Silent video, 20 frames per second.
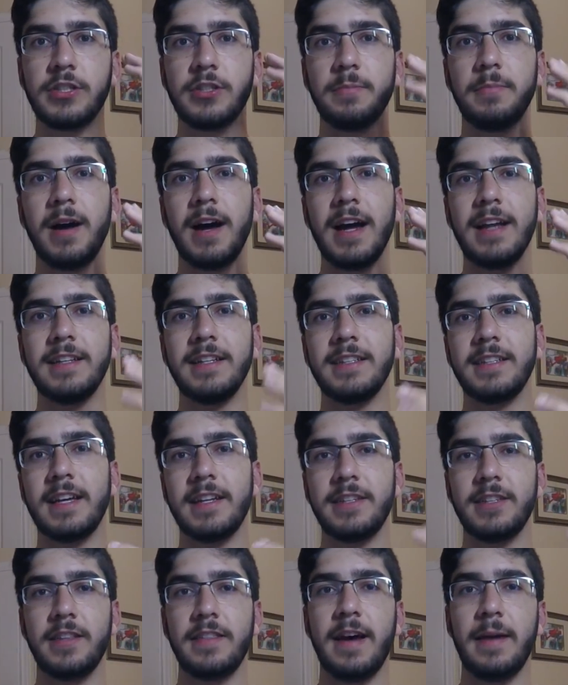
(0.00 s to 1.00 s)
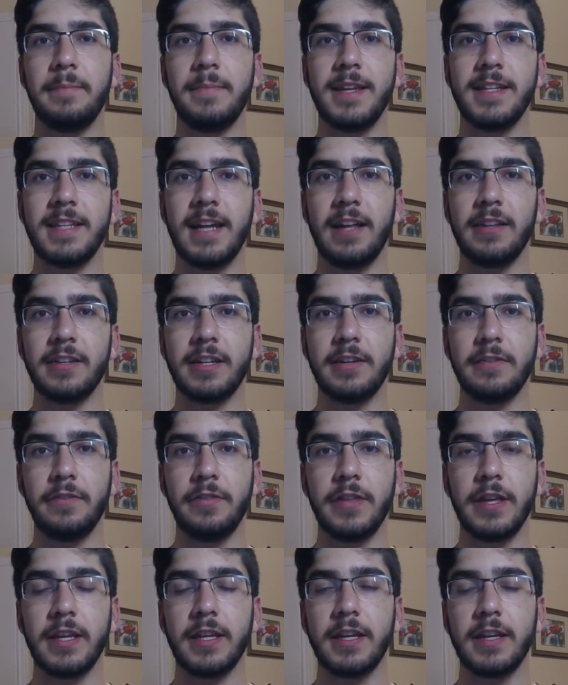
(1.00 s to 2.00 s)
your mind and get into that mentality of
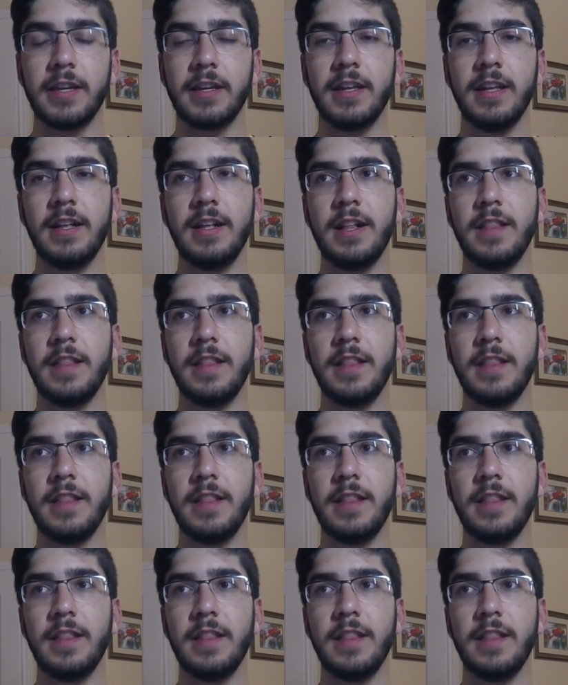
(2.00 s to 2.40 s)
thinking